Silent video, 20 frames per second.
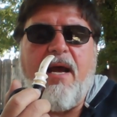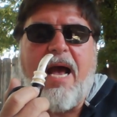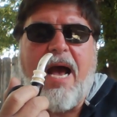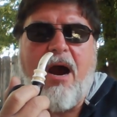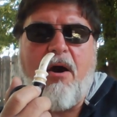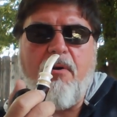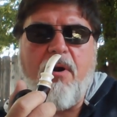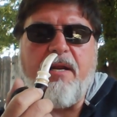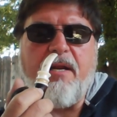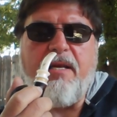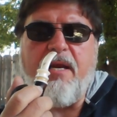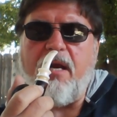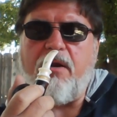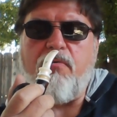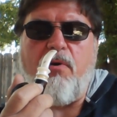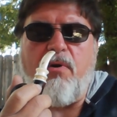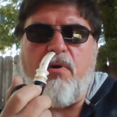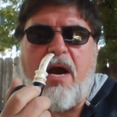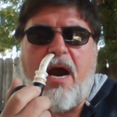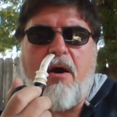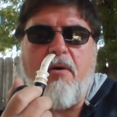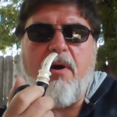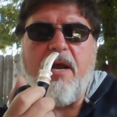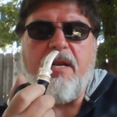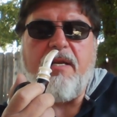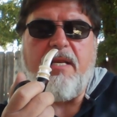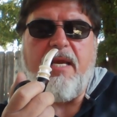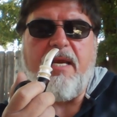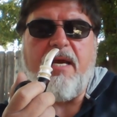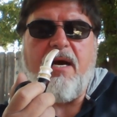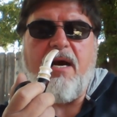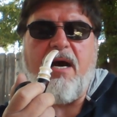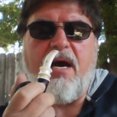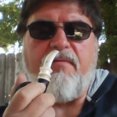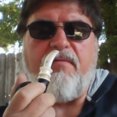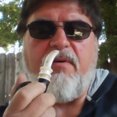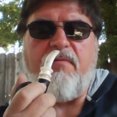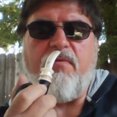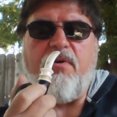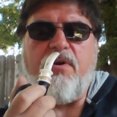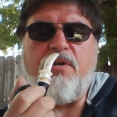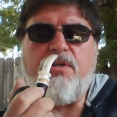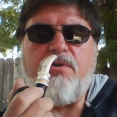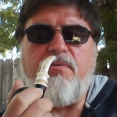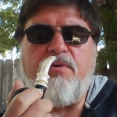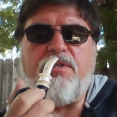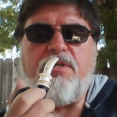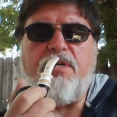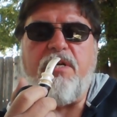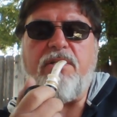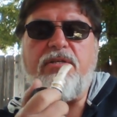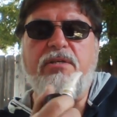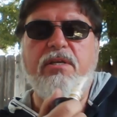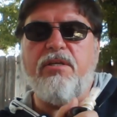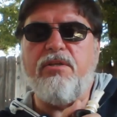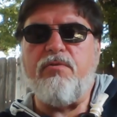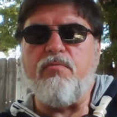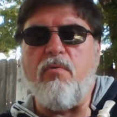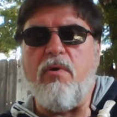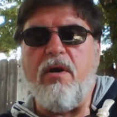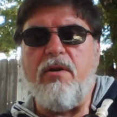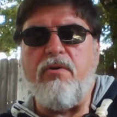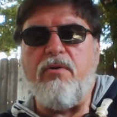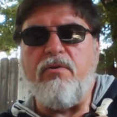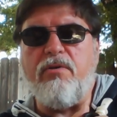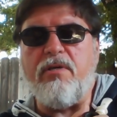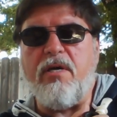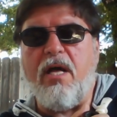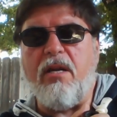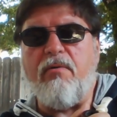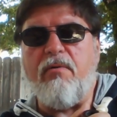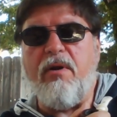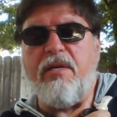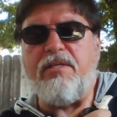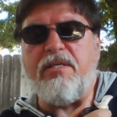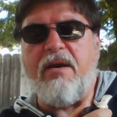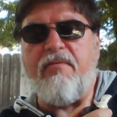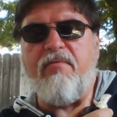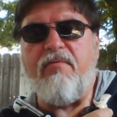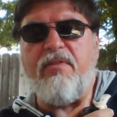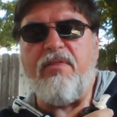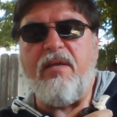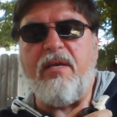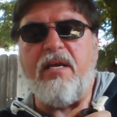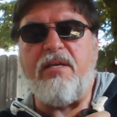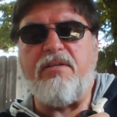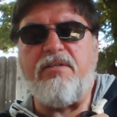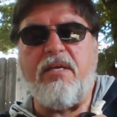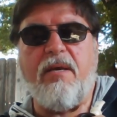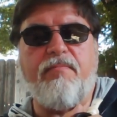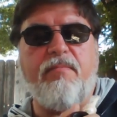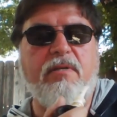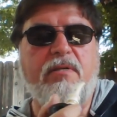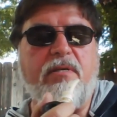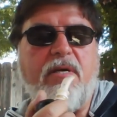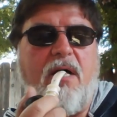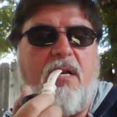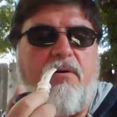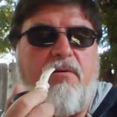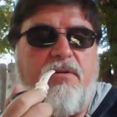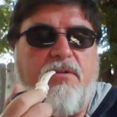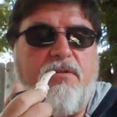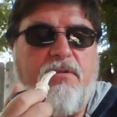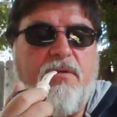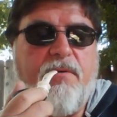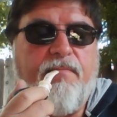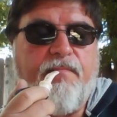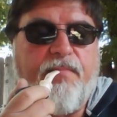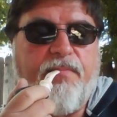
our idea, quote, our idea of a virtuous citizen is one who tolerates everything except intolerance.